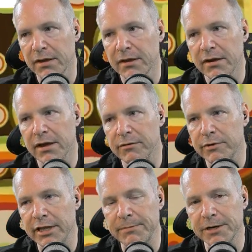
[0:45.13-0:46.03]
And
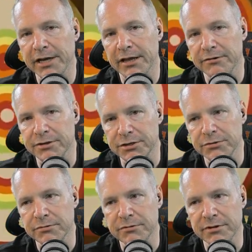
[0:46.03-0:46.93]
what they put together is a
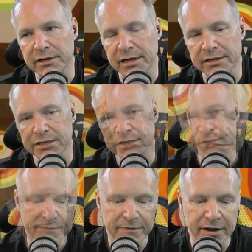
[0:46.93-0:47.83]
tool that lets
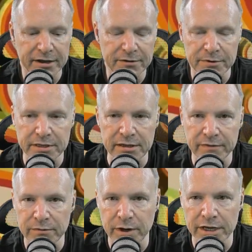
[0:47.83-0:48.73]
us find what the
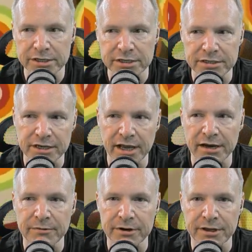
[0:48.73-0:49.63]
living wage is
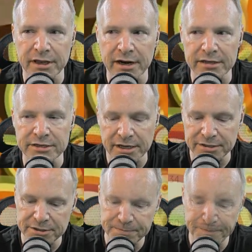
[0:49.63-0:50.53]
anywhere in the United
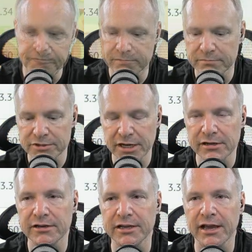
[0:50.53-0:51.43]
States. Let's take a
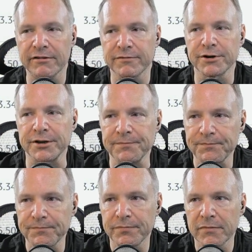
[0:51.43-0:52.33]
look at California.
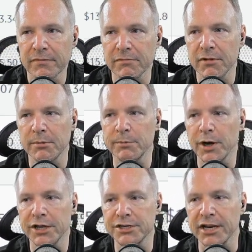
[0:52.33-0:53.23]
Minimum
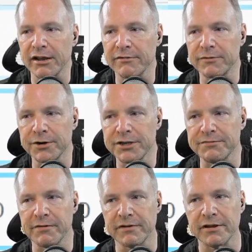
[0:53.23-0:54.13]
wage in California is
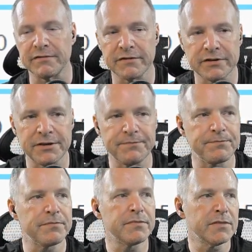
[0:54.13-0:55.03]
$15.50.
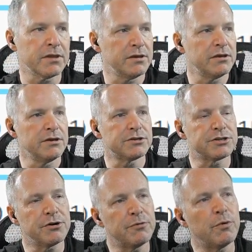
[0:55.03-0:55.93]

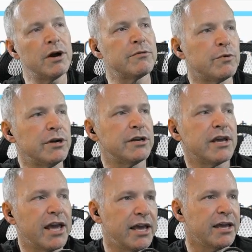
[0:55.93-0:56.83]
So what would
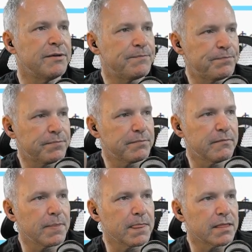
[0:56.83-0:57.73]
an
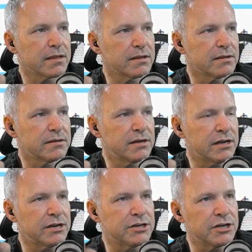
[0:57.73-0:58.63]

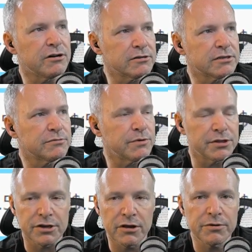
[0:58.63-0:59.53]
adult with
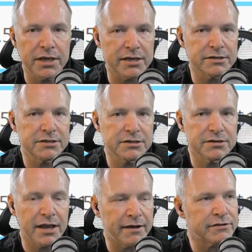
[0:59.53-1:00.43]
no kids
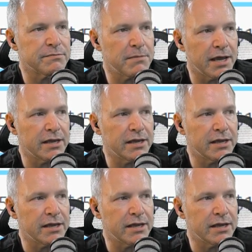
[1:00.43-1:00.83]
have to make?